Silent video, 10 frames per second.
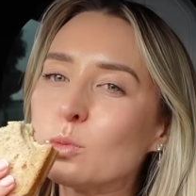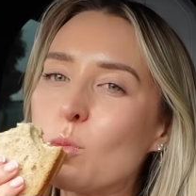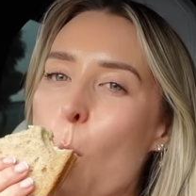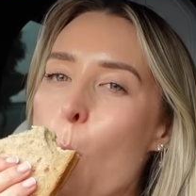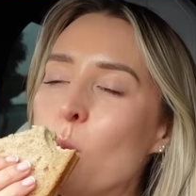
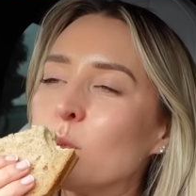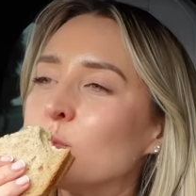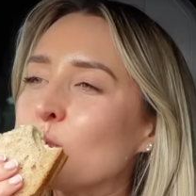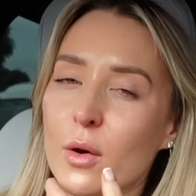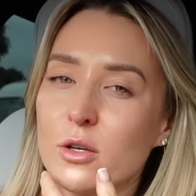
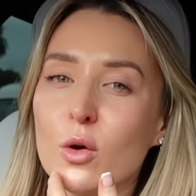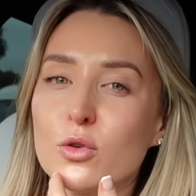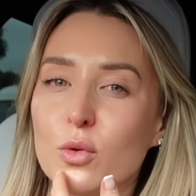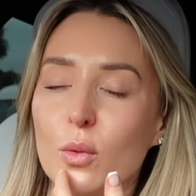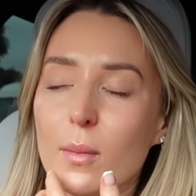Mmm. No, I
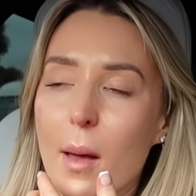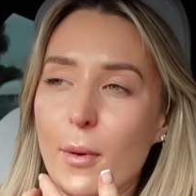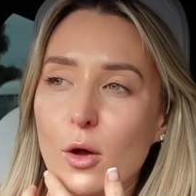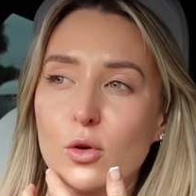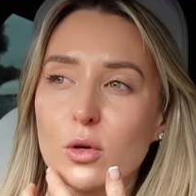told you all that my
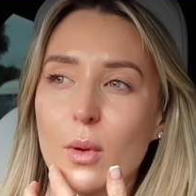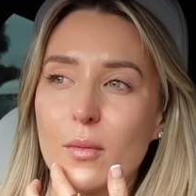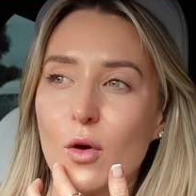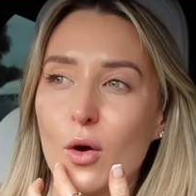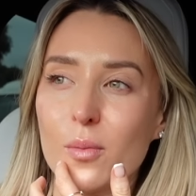Botox went
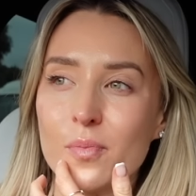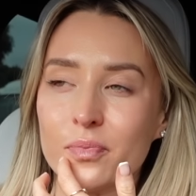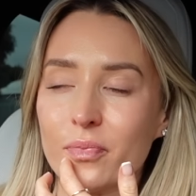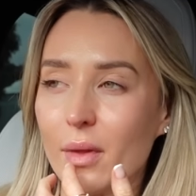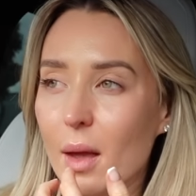wrong
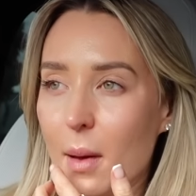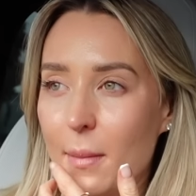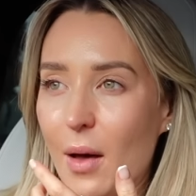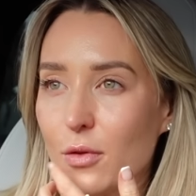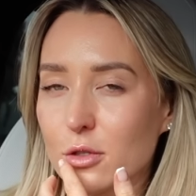and my
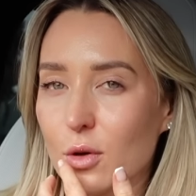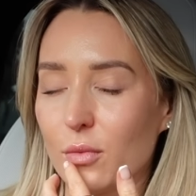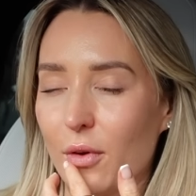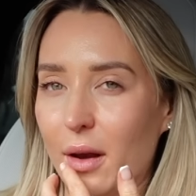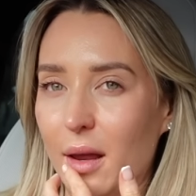mouth has gone
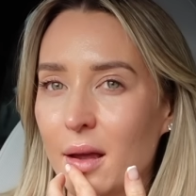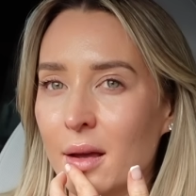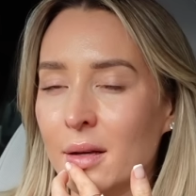funny.